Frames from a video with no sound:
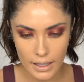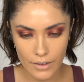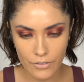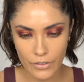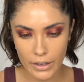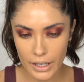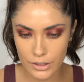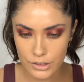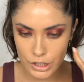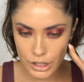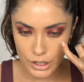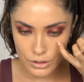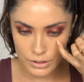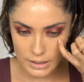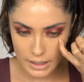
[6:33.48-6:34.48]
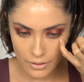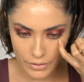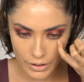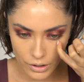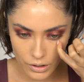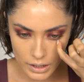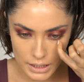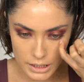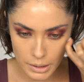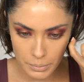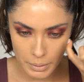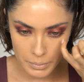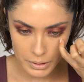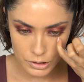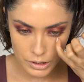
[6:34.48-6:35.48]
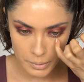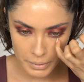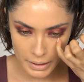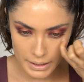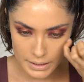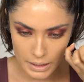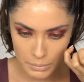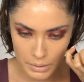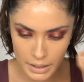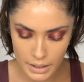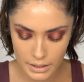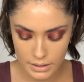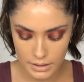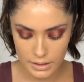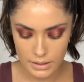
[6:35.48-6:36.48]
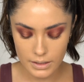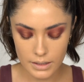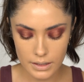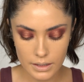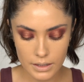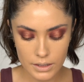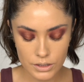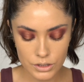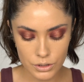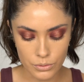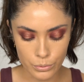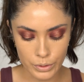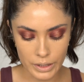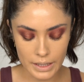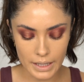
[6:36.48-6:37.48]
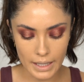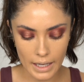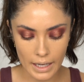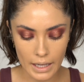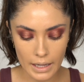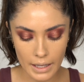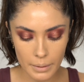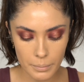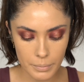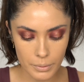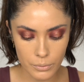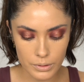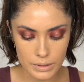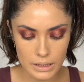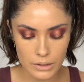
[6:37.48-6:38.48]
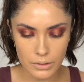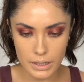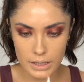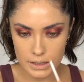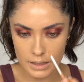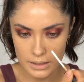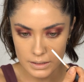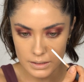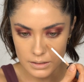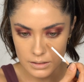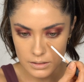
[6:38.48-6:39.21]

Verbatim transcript: I feel like I usually use Café con Leche, but I'm gonna try Macadamia to really highlight, but we'll see what it does.